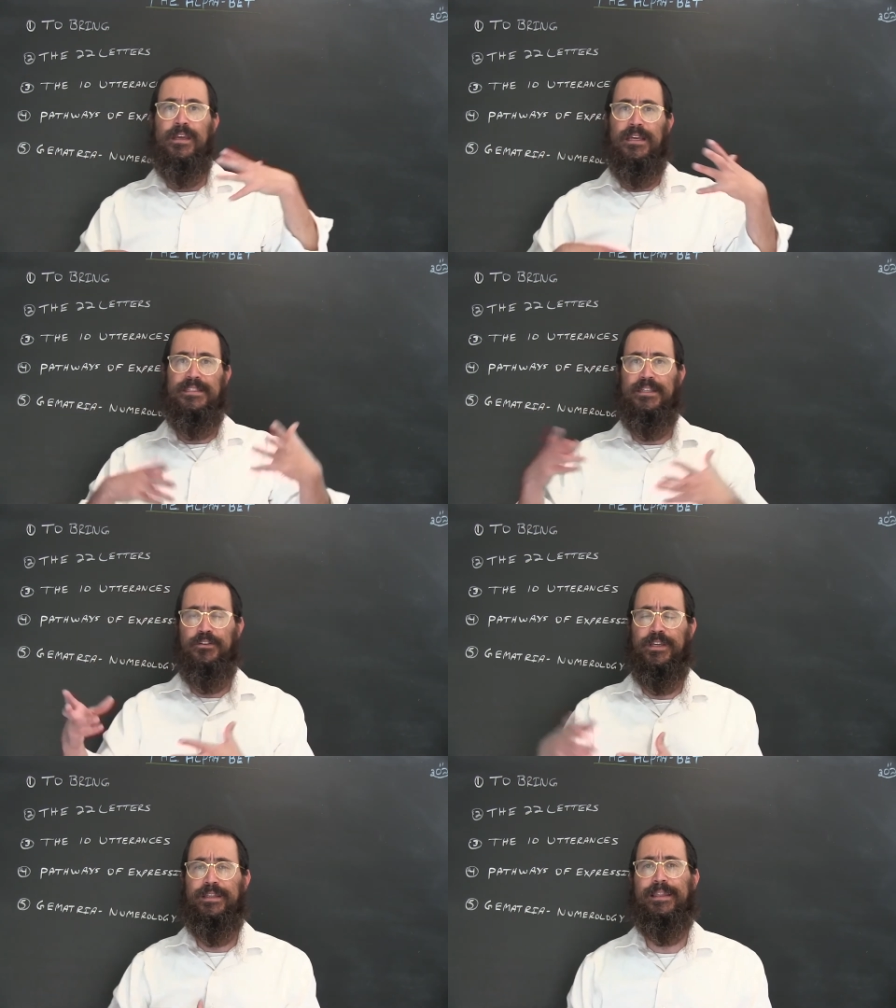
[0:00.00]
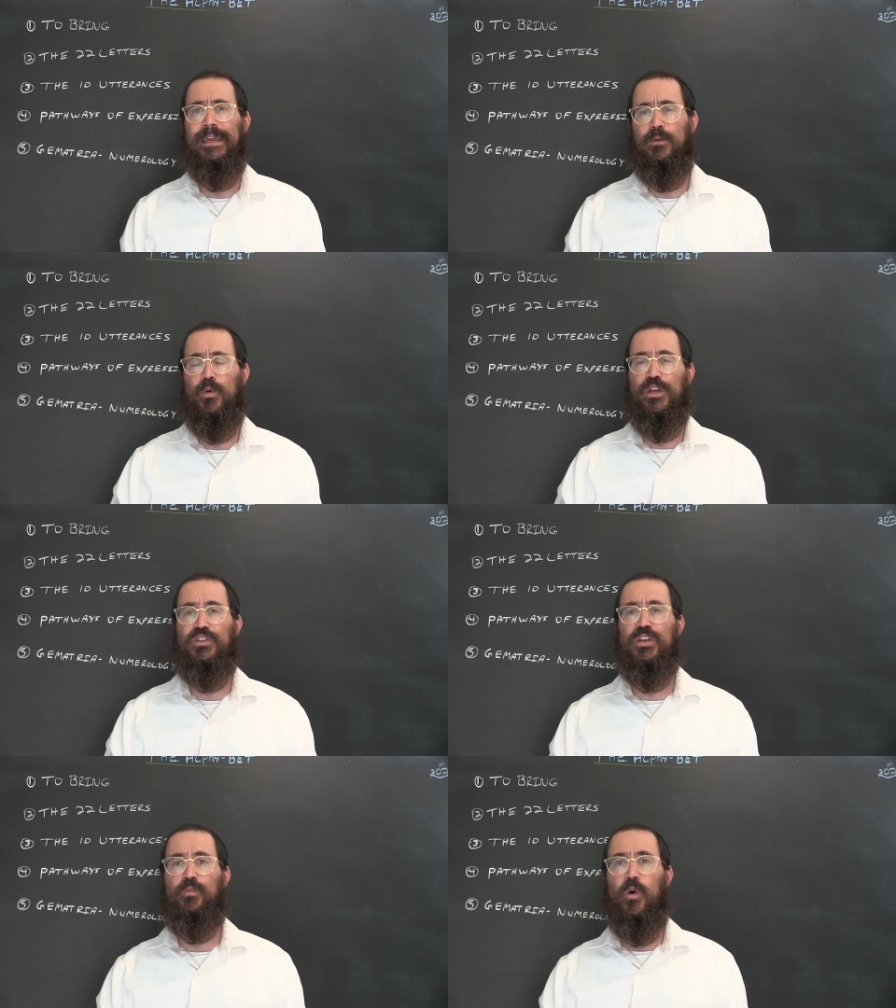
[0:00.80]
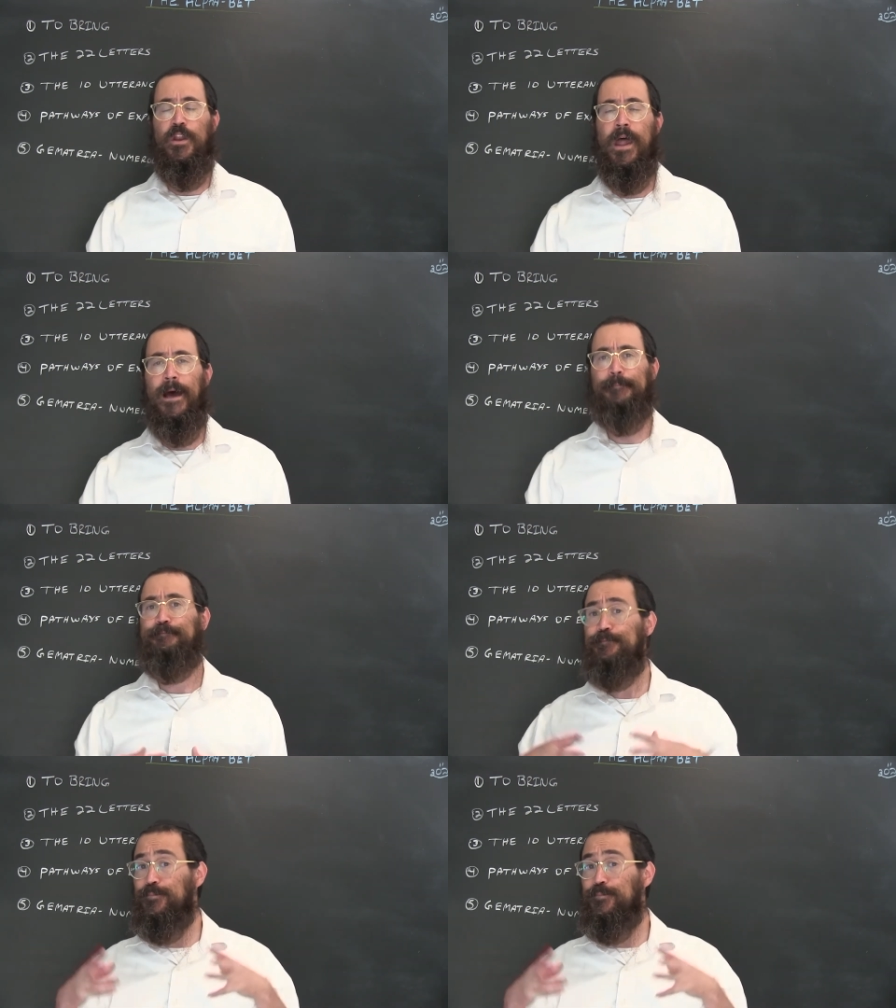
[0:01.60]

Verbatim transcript: Assyrian language and whatnot.